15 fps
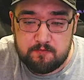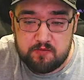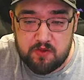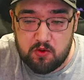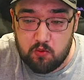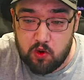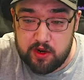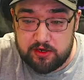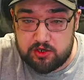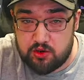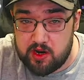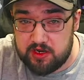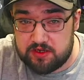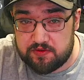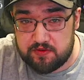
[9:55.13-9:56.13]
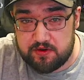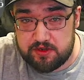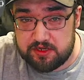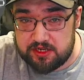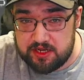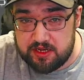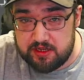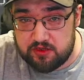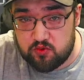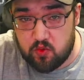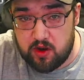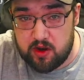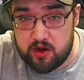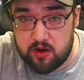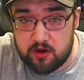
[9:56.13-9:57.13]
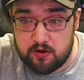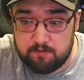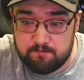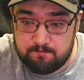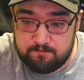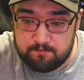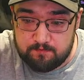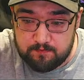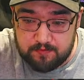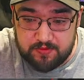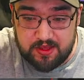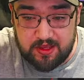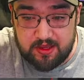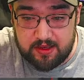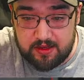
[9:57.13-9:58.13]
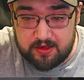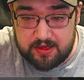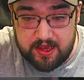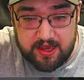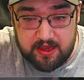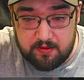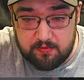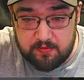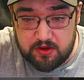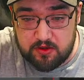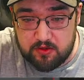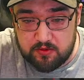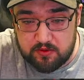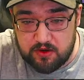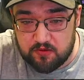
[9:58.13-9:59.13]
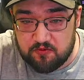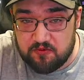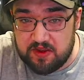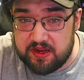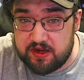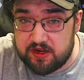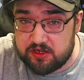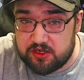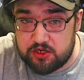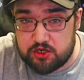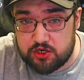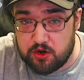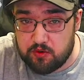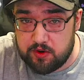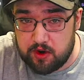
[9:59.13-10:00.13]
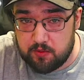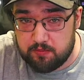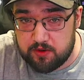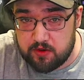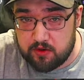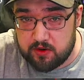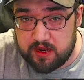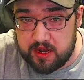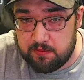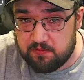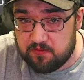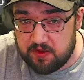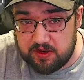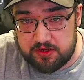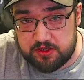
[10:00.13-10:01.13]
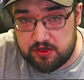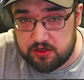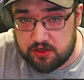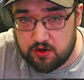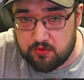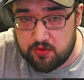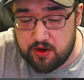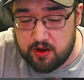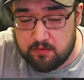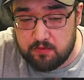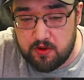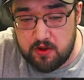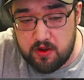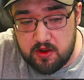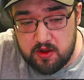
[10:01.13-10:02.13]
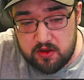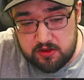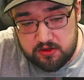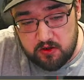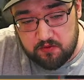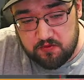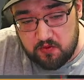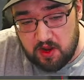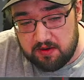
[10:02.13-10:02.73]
when transferring scenes where the game, your feed isn't showing up, your game feed isn't showing up. So if you have